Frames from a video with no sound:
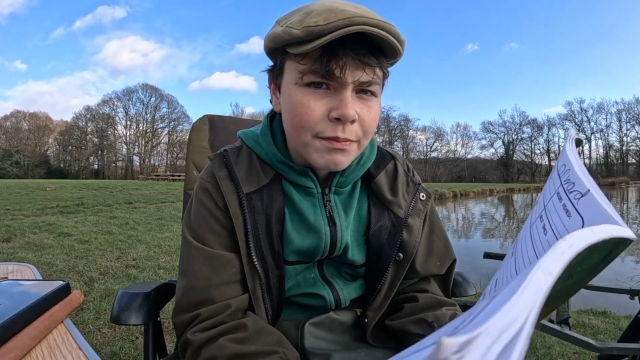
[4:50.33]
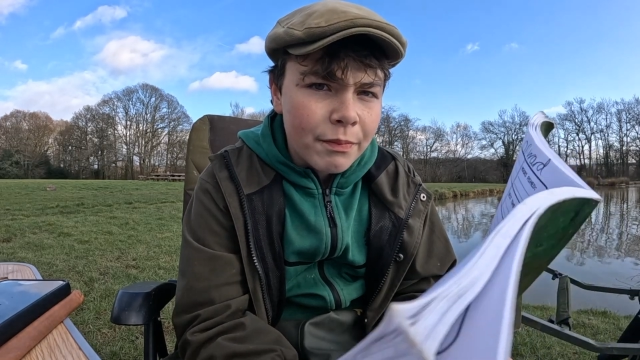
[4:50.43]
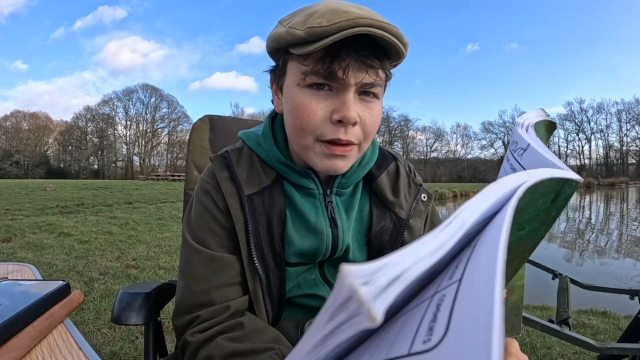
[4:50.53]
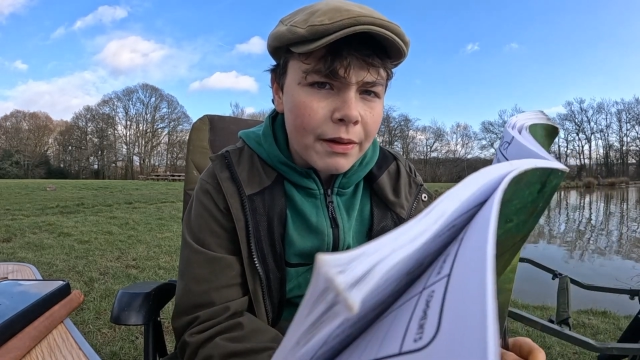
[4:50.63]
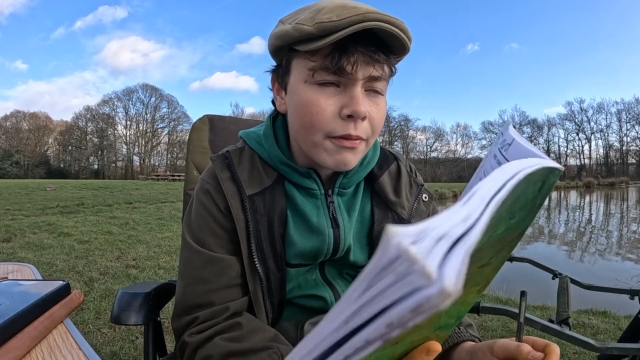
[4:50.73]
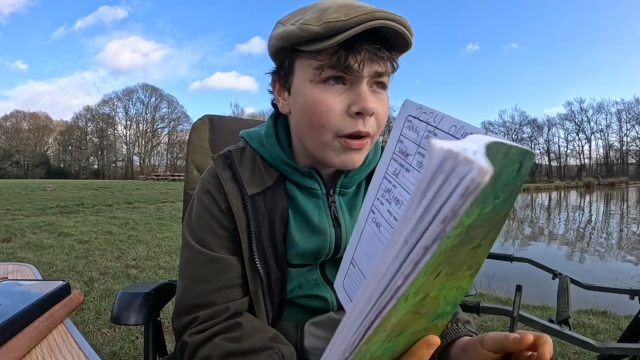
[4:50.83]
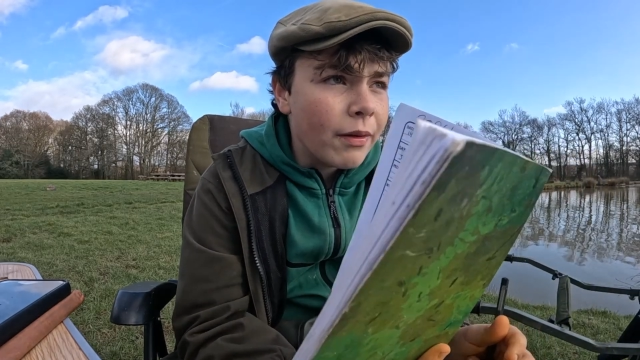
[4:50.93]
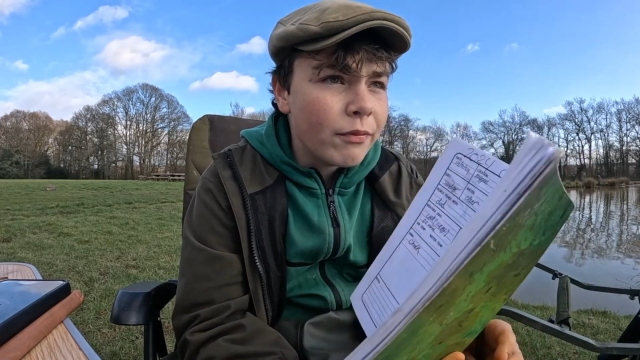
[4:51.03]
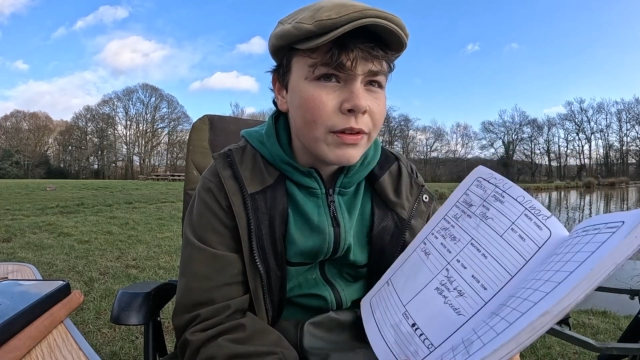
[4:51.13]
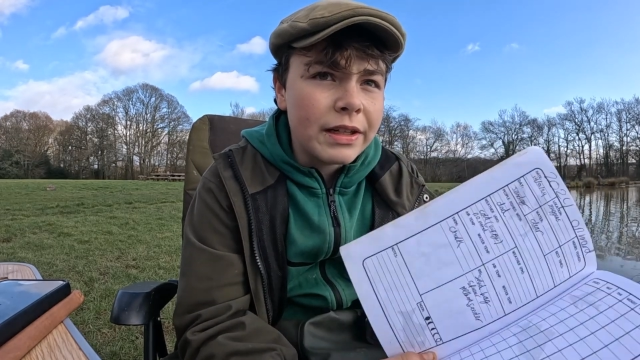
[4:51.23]
But I
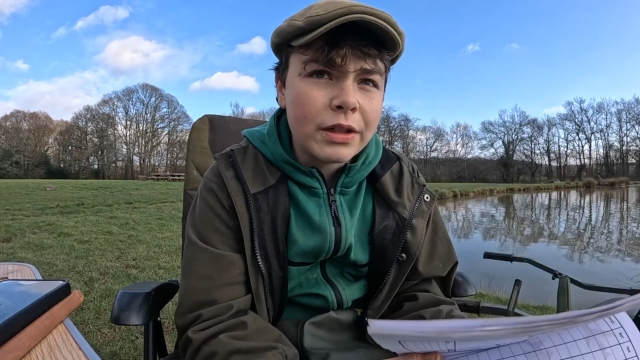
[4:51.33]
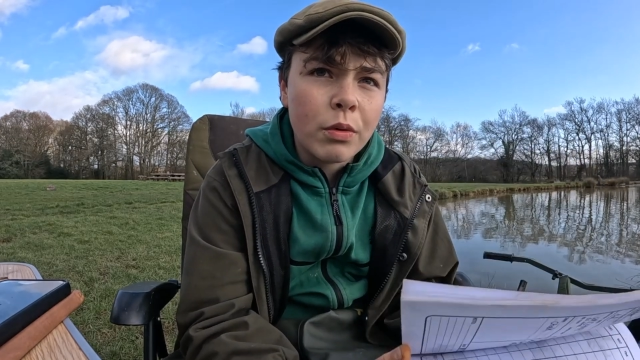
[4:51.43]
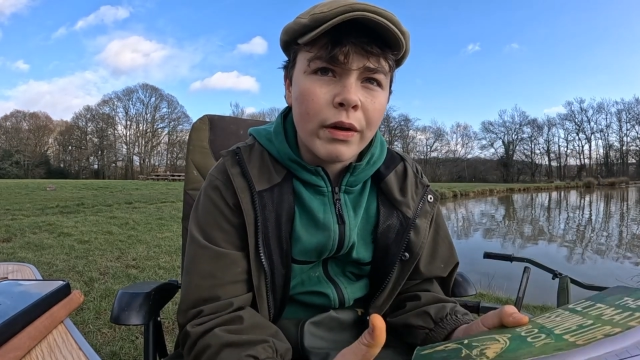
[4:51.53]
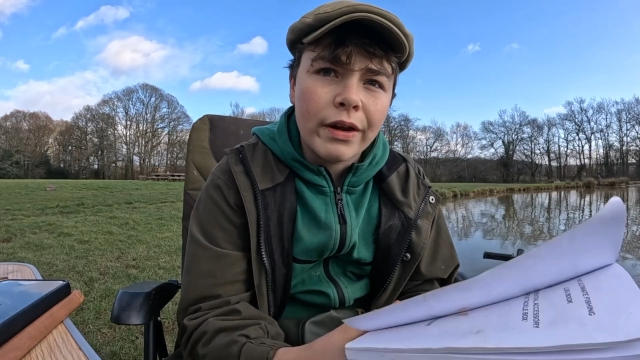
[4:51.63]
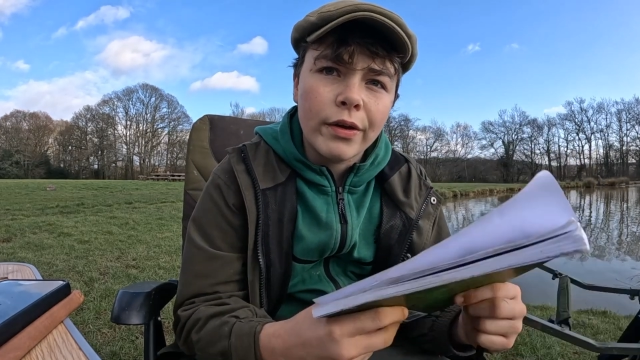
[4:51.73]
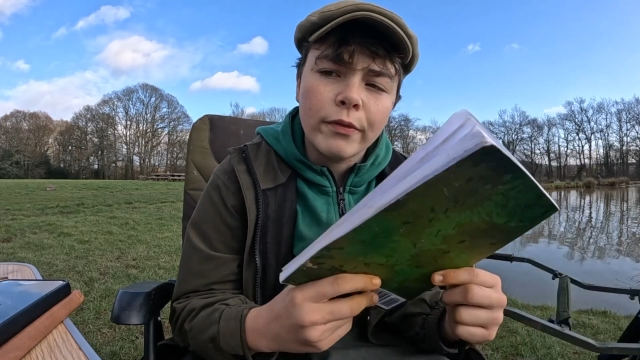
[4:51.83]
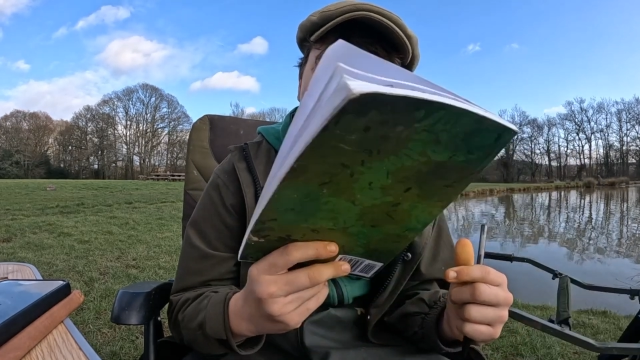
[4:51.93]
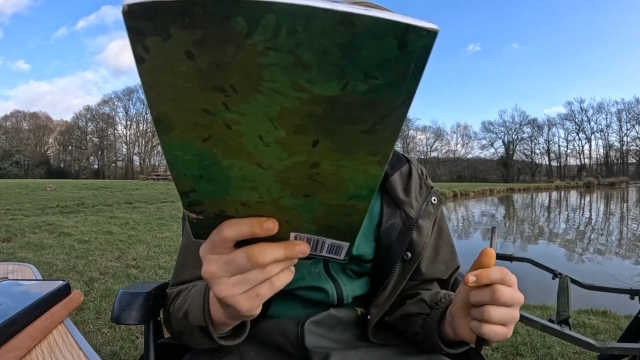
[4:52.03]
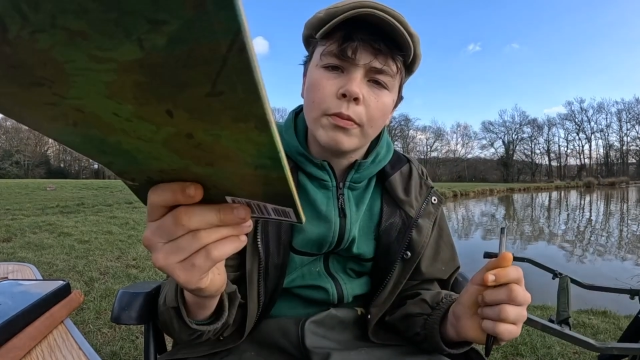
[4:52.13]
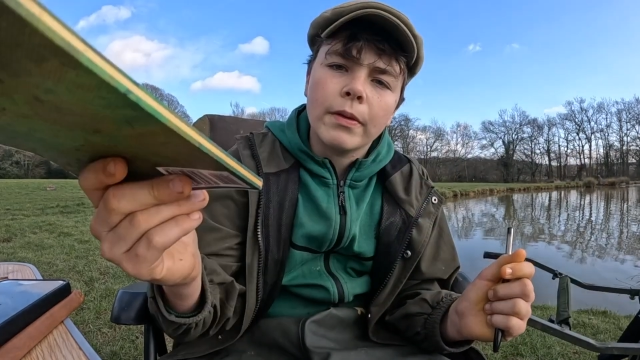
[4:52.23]
am feeling quite
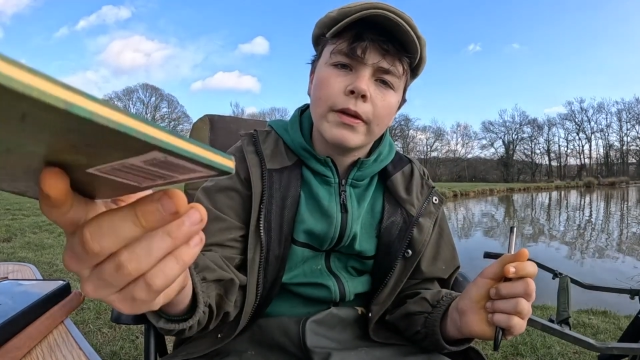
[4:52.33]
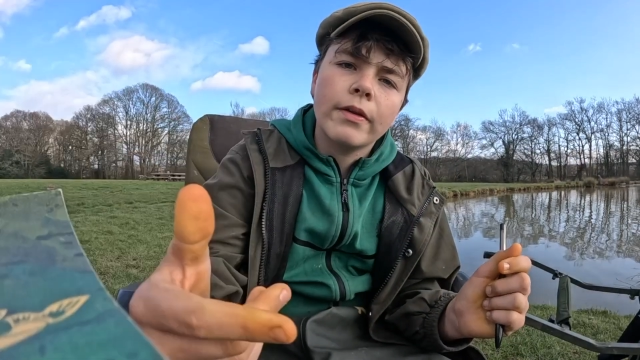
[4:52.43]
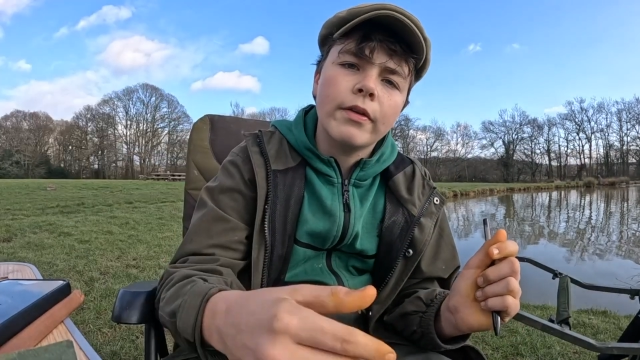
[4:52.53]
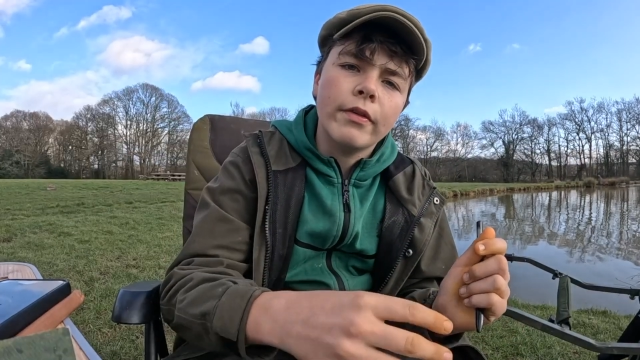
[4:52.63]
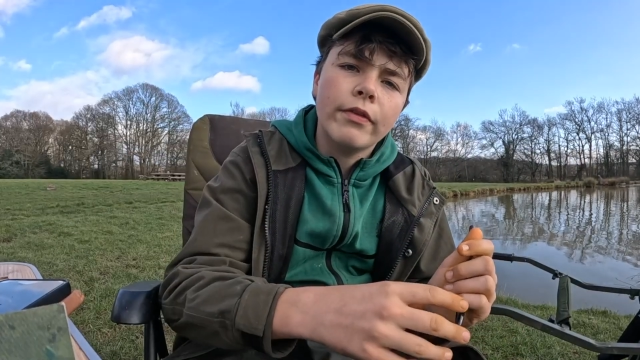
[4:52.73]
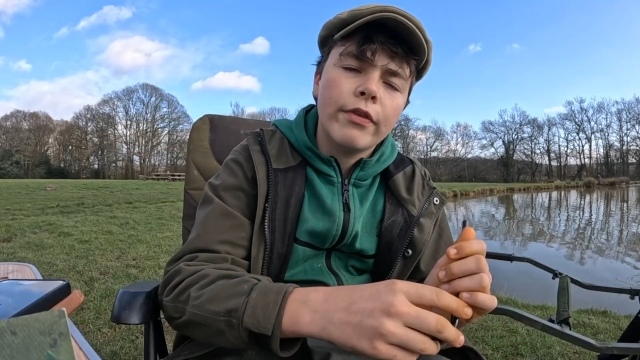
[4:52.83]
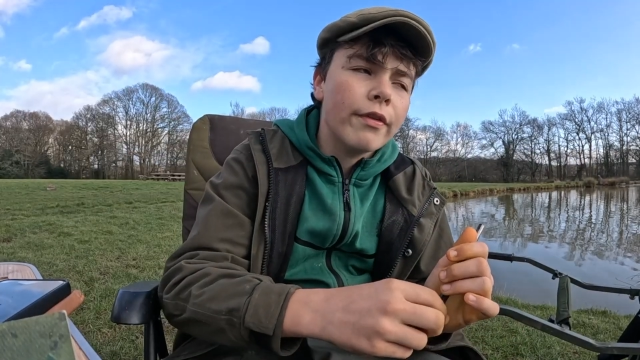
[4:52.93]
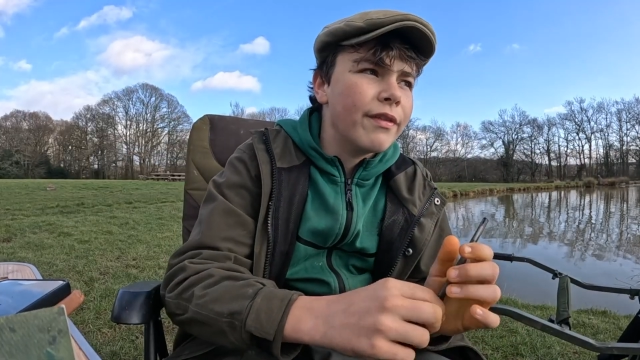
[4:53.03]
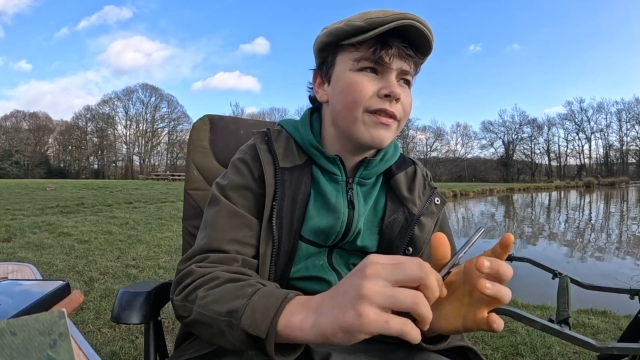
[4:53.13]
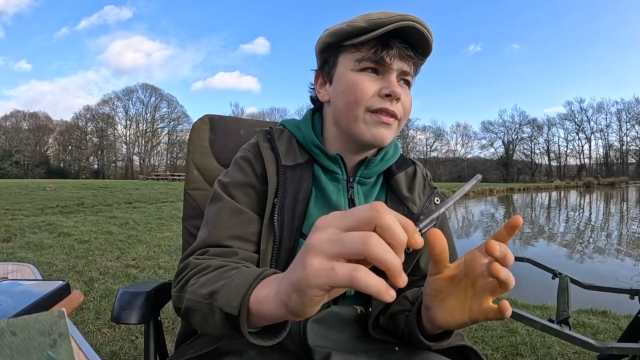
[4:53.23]
hopeful because
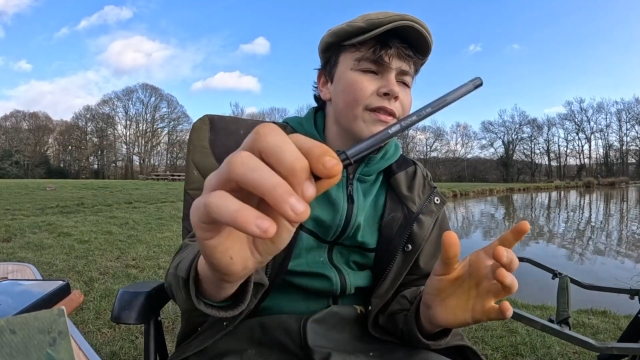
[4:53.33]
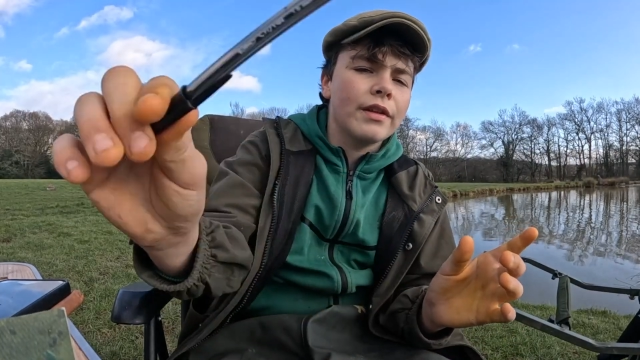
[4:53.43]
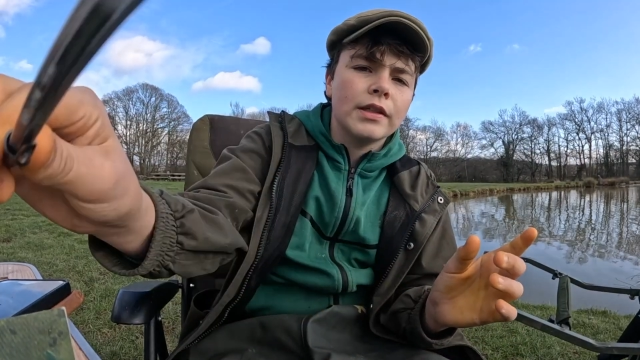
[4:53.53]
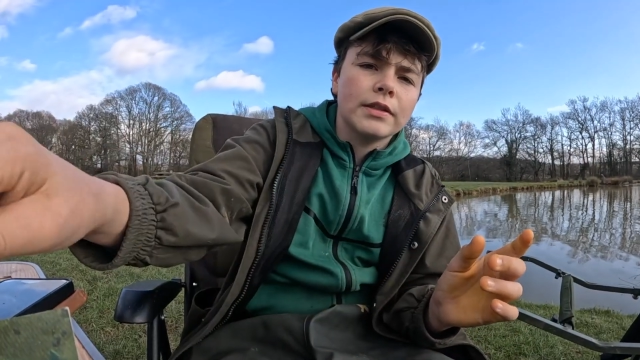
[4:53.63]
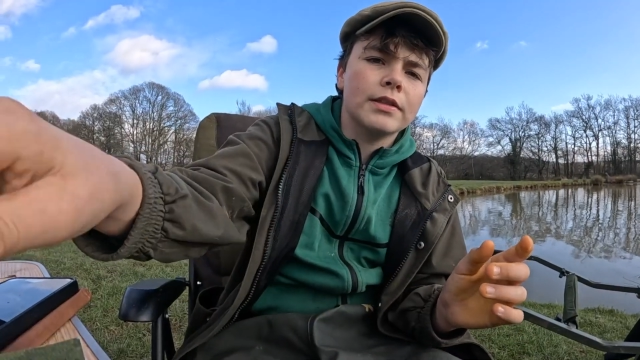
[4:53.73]
the